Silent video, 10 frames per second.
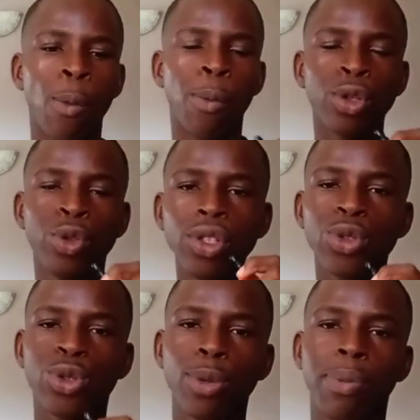But those
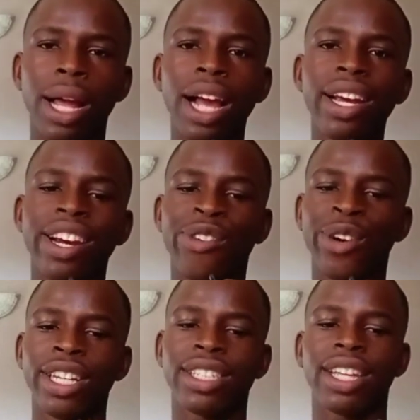tubular
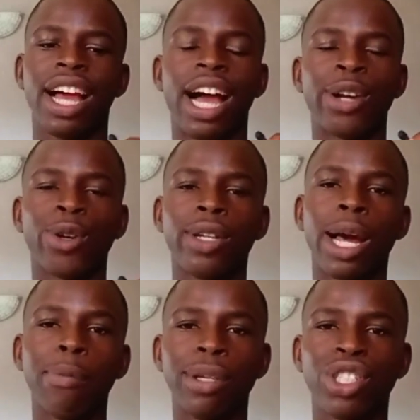create
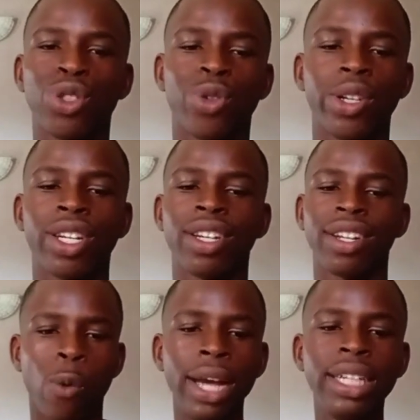another mystery.
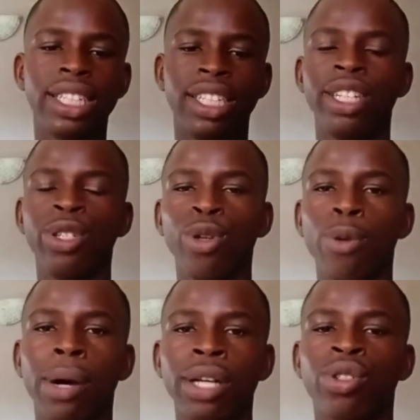Why did the new
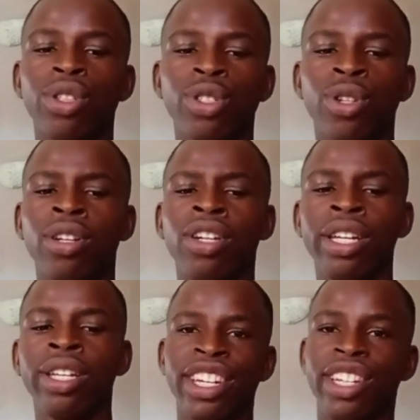battery
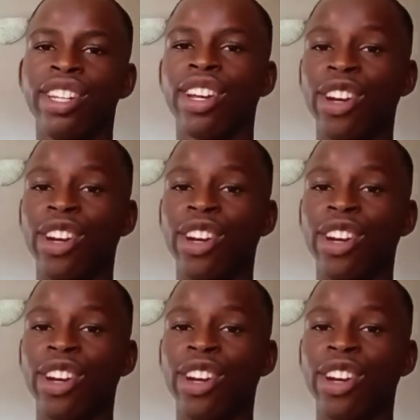suddenly need